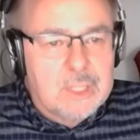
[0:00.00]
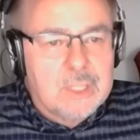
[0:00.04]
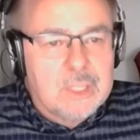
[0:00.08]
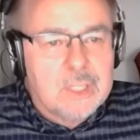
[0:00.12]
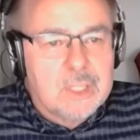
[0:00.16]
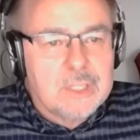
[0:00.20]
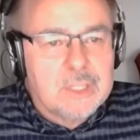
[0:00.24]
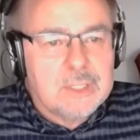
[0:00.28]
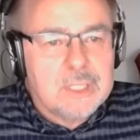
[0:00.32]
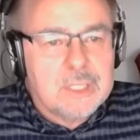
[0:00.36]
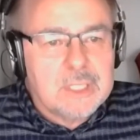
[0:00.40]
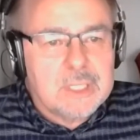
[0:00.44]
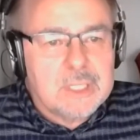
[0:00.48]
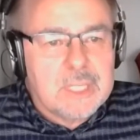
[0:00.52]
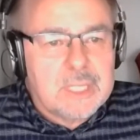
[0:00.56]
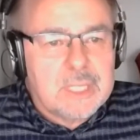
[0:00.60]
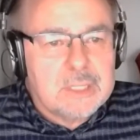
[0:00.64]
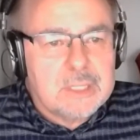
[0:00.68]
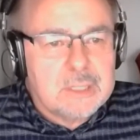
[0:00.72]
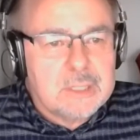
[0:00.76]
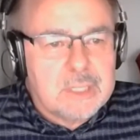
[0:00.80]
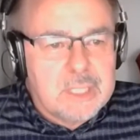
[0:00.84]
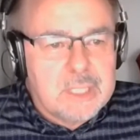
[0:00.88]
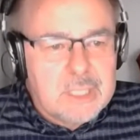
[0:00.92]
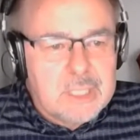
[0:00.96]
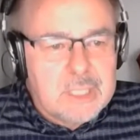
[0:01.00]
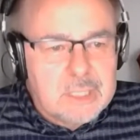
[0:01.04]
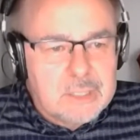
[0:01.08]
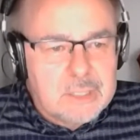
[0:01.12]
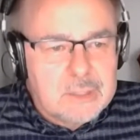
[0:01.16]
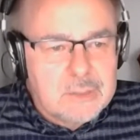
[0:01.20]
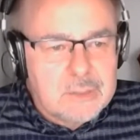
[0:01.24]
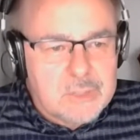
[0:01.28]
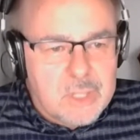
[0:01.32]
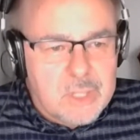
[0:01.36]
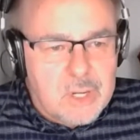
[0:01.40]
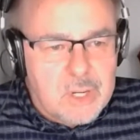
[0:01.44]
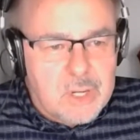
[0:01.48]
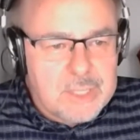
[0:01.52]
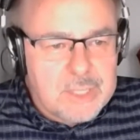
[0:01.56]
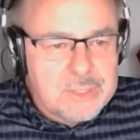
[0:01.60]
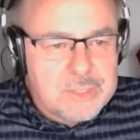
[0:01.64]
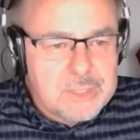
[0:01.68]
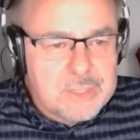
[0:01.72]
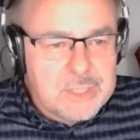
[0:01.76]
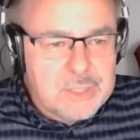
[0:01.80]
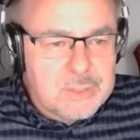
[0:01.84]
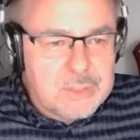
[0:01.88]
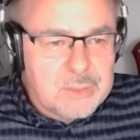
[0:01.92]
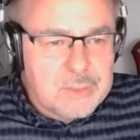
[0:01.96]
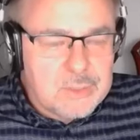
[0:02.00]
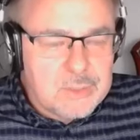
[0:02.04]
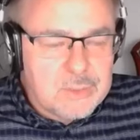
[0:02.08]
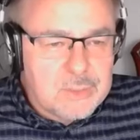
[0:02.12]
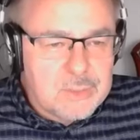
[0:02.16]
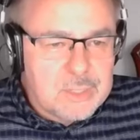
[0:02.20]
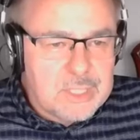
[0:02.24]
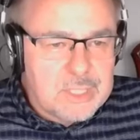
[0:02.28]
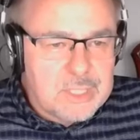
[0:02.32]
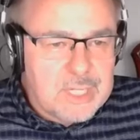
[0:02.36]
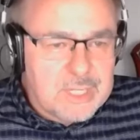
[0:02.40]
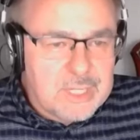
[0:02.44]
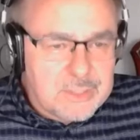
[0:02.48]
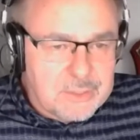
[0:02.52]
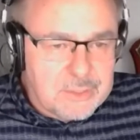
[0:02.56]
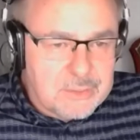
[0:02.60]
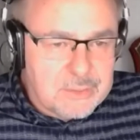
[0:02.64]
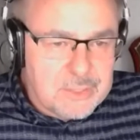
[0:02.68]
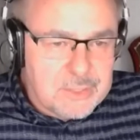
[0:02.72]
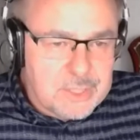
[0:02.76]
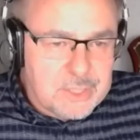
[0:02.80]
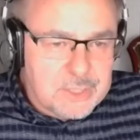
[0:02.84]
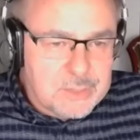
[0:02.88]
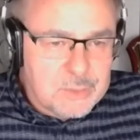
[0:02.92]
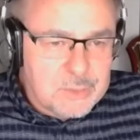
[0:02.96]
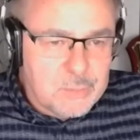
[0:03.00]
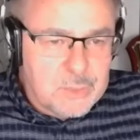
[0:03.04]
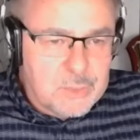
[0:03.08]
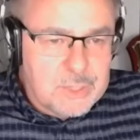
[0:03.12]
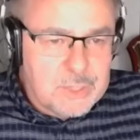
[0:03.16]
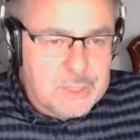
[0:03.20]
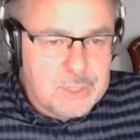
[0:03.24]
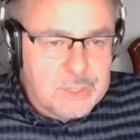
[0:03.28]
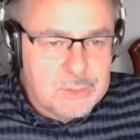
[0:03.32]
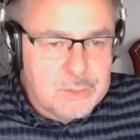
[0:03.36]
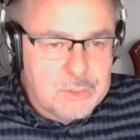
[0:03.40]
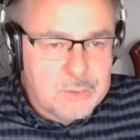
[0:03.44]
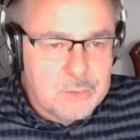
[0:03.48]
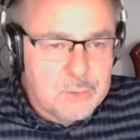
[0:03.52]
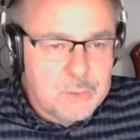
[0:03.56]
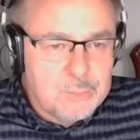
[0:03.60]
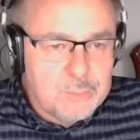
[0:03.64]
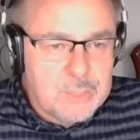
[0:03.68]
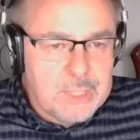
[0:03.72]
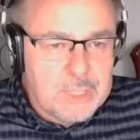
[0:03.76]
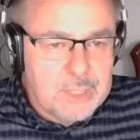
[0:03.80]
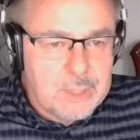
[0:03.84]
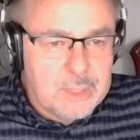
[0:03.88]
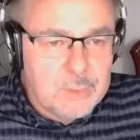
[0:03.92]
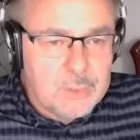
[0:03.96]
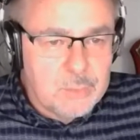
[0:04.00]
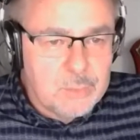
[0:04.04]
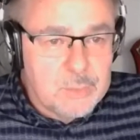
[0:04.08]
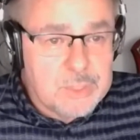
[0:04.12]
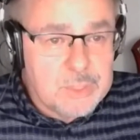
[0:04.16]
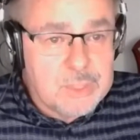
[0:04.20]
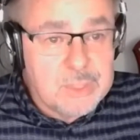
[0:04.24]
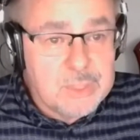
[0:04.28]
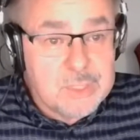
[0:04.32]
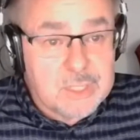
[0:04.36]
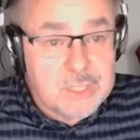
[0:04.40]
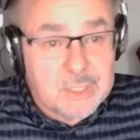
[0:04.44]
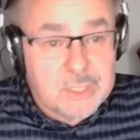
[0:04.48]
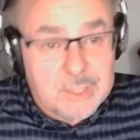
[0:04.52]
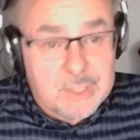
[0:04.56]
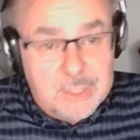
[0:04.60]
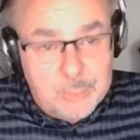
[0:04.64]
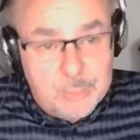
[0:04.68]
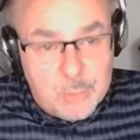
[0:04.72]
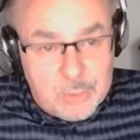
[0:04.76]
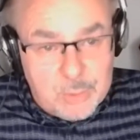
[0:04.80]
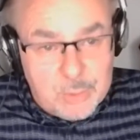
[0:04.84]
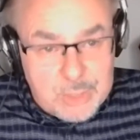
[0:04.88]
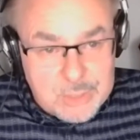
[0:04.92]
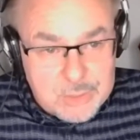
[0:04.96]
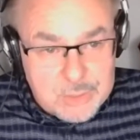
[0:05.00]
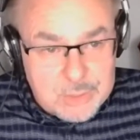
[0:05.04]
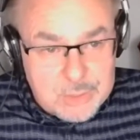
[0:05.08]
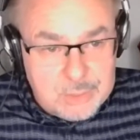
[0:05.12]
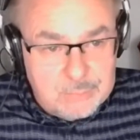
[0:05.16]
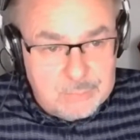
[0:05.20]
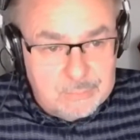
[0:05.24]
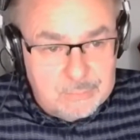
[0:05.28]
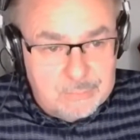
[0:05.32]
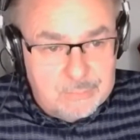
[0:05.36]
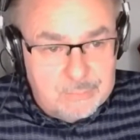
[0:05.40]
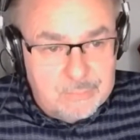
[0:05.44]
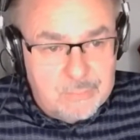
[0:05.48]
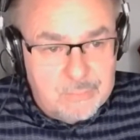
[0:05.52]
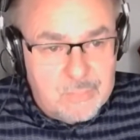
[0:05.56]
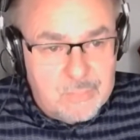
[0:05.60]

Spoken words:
And I think that then ties into the other things we need to do better, which is collaboration